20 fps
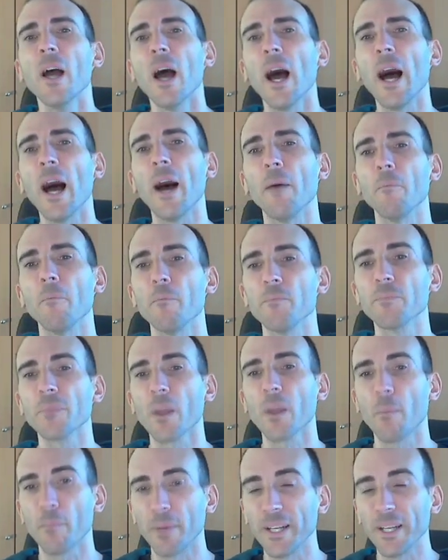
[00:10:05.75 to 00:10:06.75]

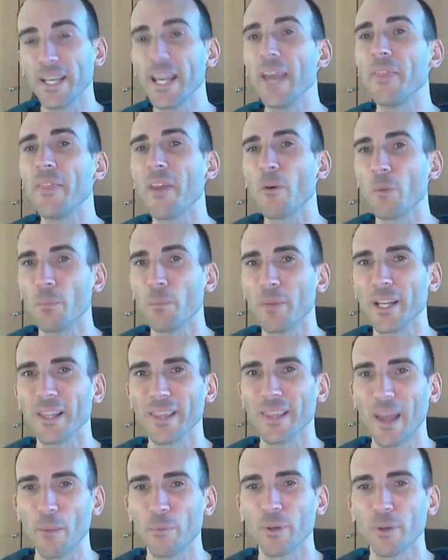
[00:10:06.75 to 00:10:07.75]
But again, that would be
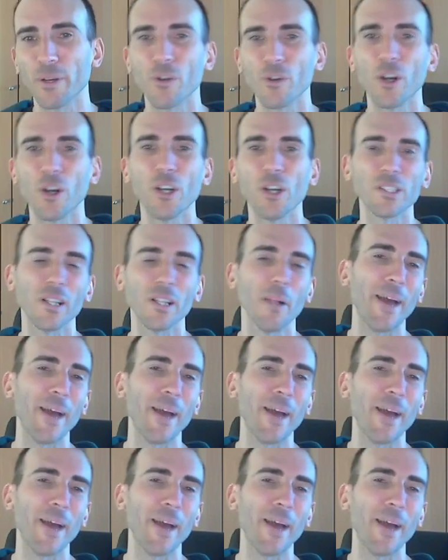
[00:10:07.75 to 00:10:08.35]
elaborative rehearsal.